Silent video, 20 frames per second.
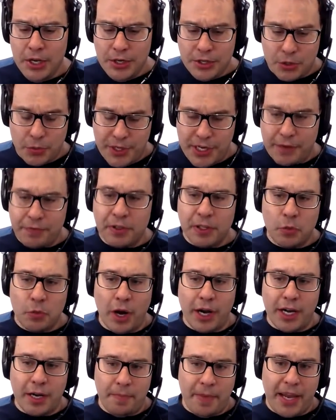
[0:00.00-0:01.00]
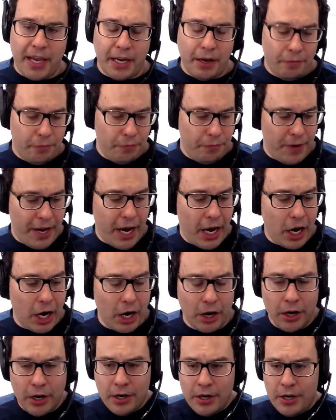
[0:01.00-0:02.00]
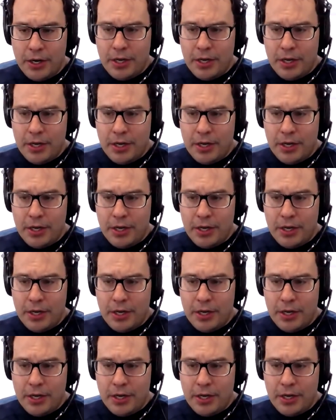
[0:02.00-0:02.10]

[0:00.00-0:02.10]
So we definitely wanted to make it a fair